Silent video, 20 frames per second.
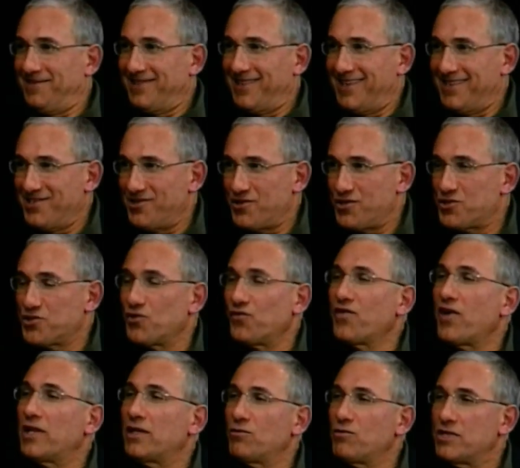Yeah. A judicial
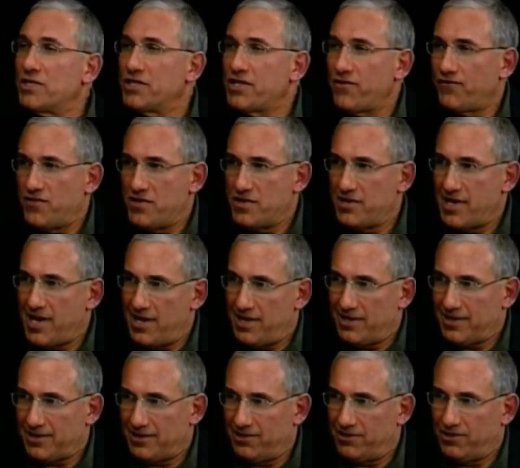fellow is different than
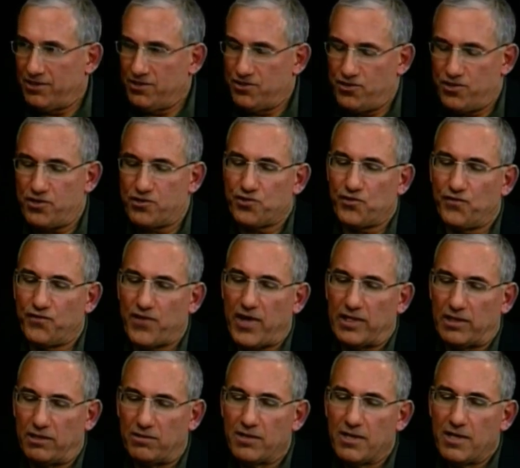a clerk. Judicial
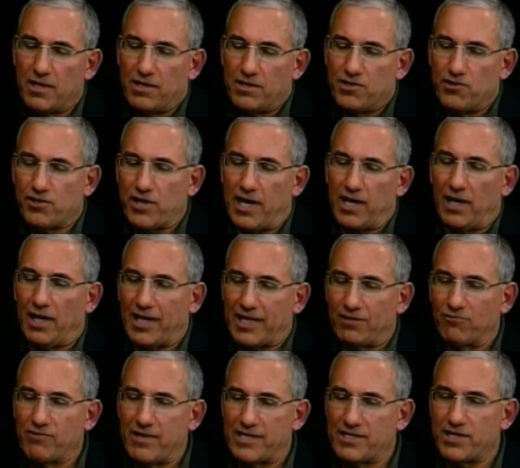fellow, you're kind of like
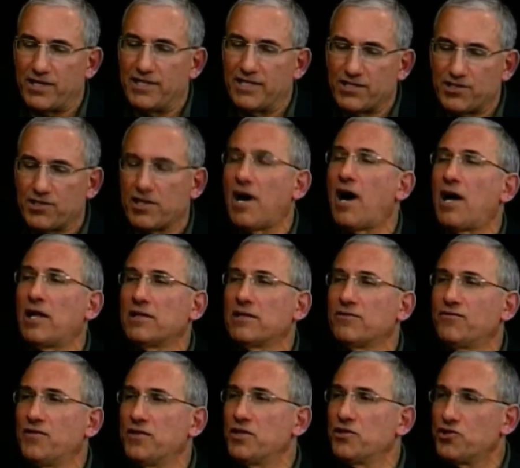a resident scholar
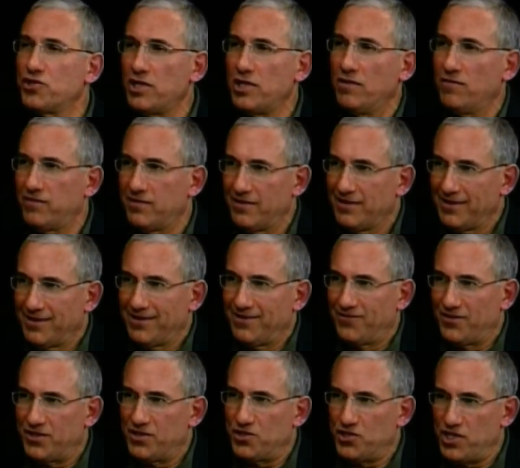for the chief,
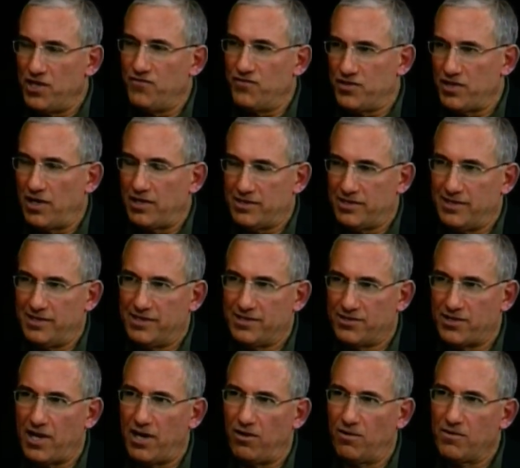for the Chief Justice.
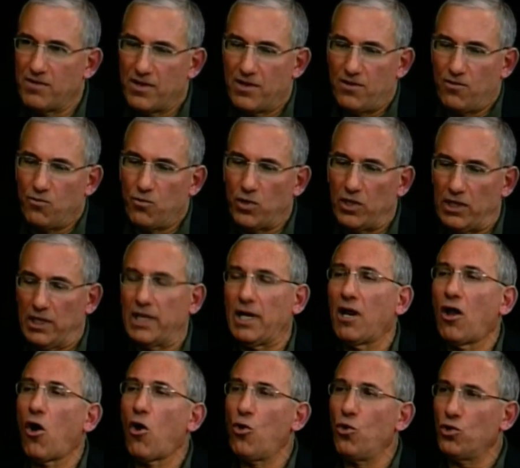So we're a
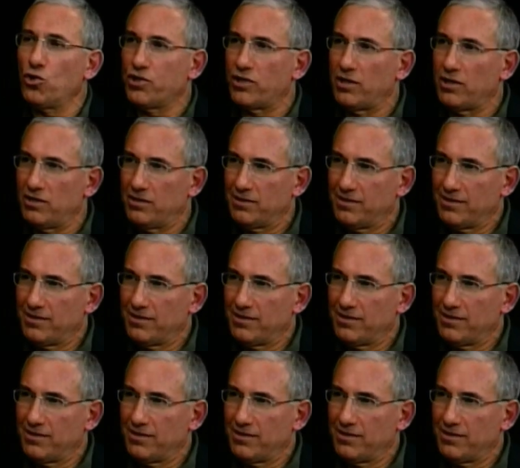little older